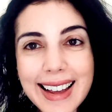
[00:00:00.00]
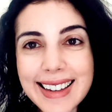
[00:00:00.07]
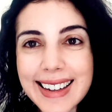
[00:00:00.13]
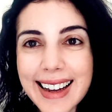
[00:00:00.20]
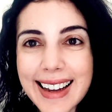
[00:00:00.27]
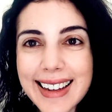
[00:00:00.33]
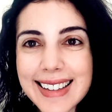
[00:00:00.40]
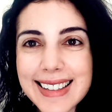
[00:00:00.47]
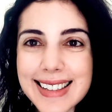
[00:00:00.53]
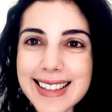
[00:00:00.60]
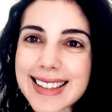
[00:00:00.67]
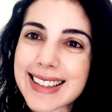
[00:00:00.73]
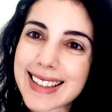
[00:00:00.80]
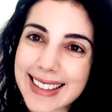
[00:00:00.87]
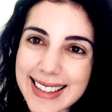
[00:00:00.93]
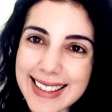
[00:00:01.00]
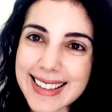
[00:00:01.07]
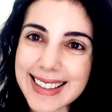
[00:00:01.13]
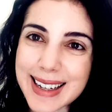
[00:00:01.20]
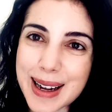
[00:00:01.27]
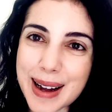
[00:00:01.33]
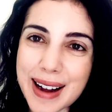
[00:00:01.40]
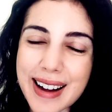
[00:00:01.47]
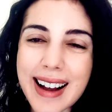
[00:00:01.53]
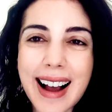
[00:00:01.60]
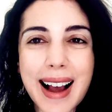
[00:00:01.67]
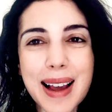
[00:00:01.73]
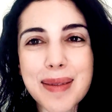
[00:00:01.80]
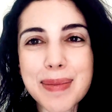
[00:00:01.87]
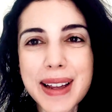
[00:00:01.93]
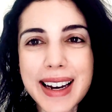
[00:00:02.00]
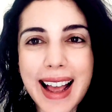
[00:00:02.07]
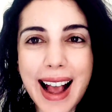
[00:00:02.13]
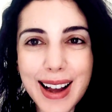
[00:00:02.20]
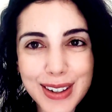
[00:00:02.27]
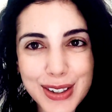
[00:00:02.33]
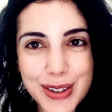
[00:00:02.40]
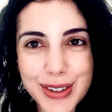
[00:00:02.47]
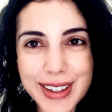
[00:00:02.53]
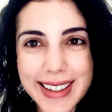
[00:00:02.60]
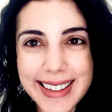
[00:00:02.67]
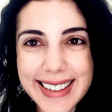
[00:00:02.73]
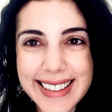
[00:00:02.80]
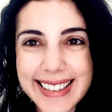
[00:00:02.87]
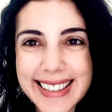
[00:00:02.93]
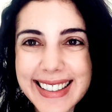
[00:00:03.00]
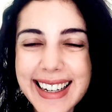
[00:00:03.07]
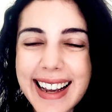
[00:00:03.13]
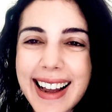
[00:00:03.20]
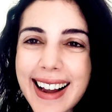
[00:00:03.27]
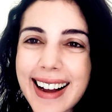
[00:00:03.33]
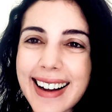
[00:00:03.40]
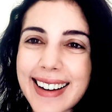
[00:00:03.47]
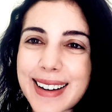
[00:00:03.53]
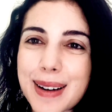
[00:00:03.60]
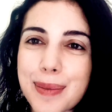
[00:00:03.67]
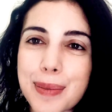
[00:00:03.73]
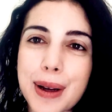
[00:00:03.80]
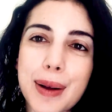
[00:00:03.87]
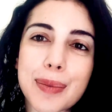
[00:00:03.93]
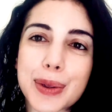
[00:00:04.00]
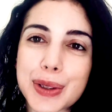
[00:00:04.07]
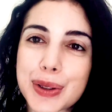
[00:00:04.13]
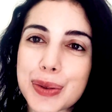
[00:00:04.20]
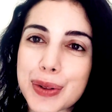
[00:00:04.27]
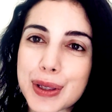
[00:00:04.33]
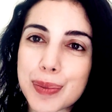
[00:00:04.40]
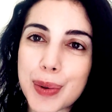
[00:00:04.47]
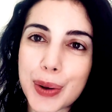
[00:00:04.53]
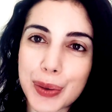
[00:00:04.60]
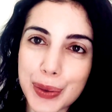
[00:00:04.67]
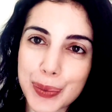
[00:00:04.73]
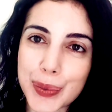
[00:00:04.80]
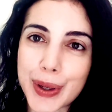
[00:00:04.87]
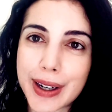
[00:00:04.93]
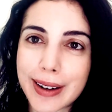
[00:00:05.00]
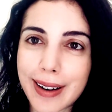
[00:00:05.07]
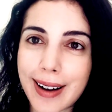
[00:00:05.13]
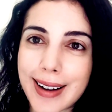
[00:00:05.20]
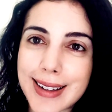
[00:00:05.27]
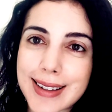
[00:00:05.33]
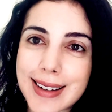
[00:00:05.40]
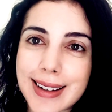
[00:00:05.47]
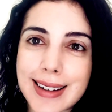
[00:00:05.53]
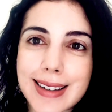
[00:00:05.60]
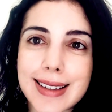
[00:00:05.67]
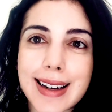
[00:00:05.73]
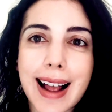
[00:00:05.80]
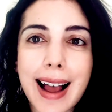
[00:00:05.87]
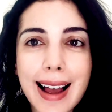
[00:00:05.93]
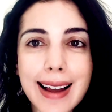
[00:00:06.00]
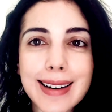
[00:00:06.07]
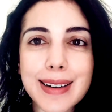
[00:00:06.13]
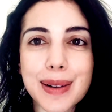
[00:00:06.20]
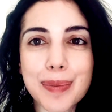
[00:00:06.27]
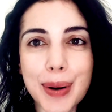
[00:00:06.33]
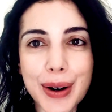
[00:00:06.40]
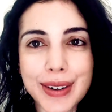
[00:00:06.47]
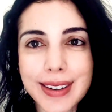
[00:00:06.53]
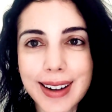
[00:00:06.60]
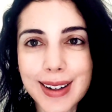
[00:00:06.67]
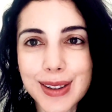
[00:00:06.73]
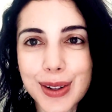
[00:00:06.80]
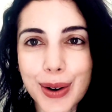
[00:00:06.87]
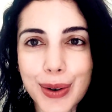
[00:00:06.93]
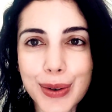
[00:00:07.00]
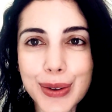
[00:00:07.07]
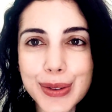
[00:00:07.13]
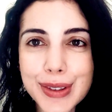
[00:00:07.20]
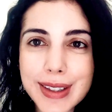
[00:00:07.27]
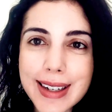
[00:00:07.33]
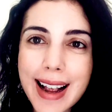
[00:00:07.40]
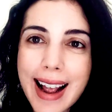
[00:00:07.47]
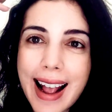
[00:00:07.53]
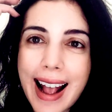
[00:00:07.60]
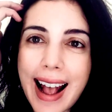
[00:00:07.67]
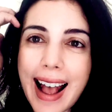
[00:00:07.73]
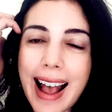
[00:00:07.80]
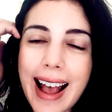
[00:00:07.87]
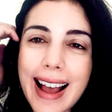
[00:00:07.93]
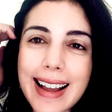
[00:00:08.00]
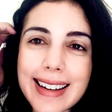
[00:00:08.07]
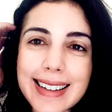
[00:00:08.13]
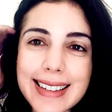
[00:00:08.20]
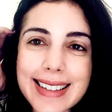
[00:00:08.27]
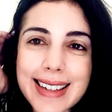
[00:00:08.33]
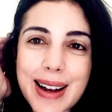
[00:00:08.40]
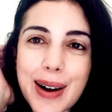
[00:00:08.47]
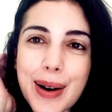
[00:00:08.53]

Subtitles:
Hi guys, this is Anisa. I'm an actress. I'm also a spoken word artist and a podcast host. And